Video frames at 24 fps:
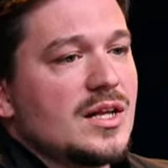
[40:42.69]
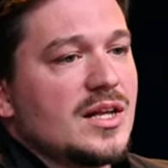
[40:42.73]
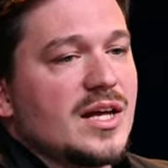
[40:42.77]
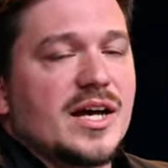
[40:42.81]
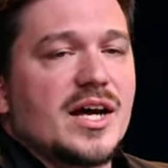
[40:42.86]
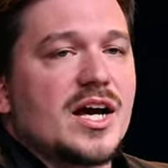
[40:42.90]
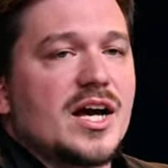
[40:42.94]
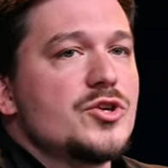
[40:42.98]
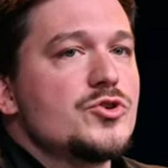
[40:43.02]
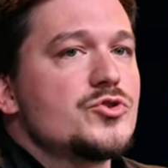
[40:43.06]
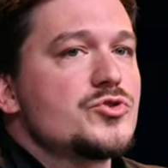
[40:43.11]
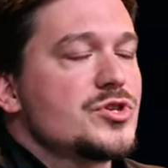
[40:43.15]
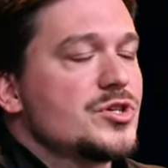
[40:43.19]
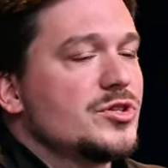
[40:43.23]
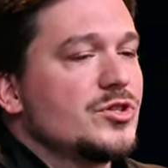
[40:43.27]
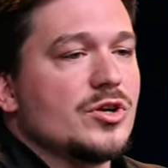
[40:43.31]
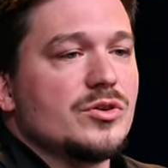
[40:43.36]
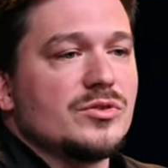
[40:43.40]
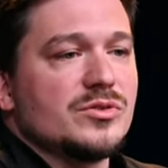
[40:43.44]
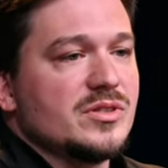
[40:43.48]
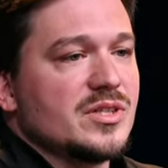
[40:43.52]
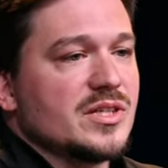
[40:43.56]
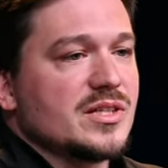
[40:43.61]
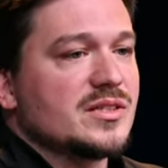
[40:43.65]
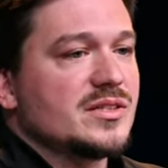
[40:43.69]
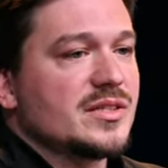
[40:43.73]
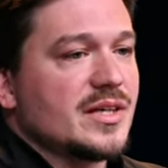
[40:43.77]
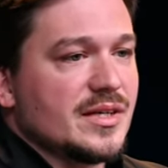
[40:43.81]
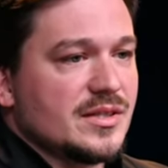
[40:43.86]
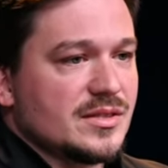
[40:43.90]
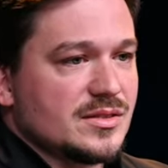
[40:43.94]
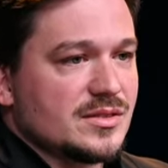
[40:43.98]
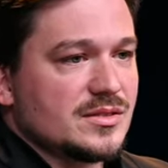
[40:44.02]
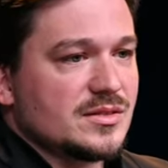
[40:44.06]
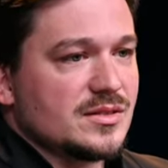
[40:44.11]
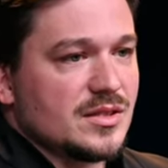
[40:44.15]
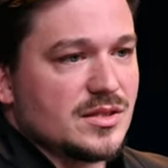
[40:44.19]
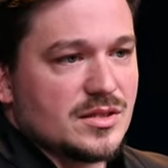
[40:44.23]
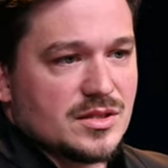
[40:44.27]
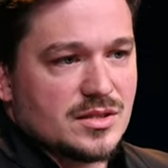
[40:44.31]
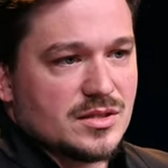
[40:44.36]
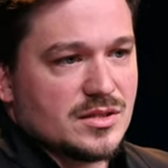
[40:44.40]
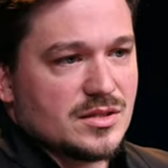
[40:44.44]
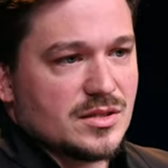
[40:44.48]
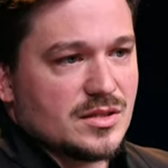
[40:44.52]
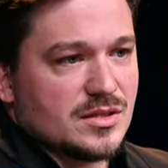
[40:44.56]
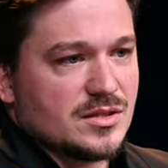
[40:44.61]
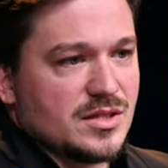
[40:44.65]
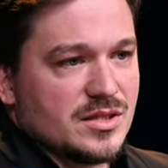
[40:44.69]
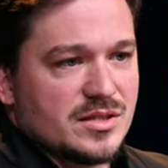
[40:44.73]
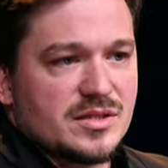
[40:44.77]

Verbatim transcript: Like I usually don't dictate the, the,